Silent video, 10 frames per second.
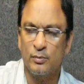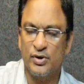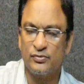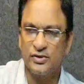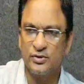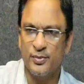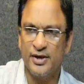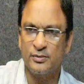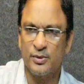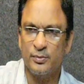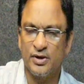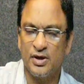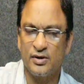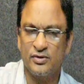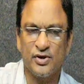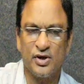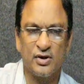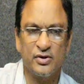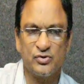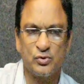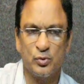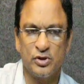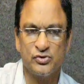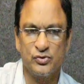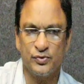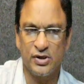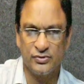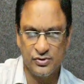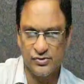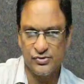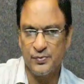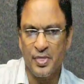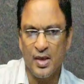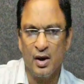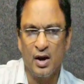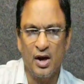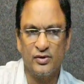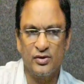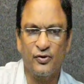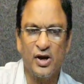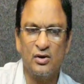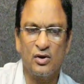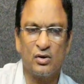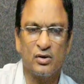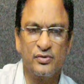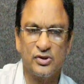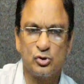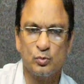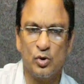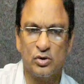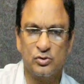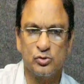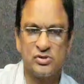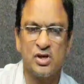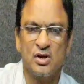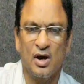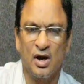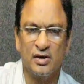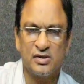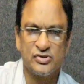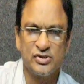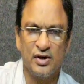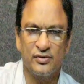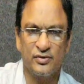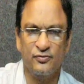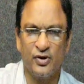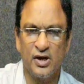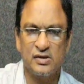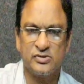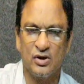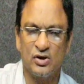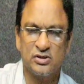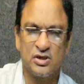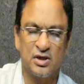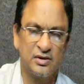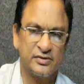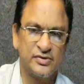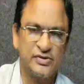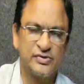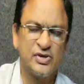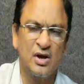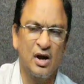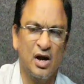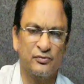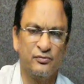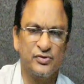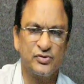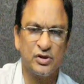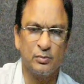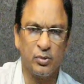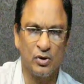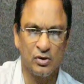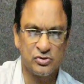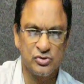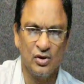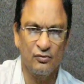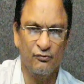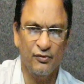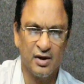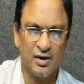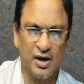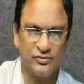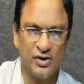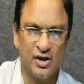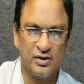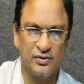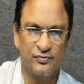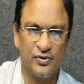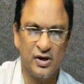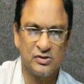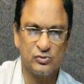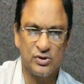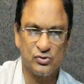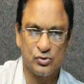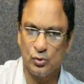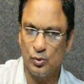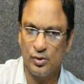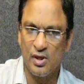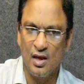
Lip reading: between the main memory and the secondary storage devices. And the file organization modules understand the file's logical addresses and physical blocks where exactly the files were stored,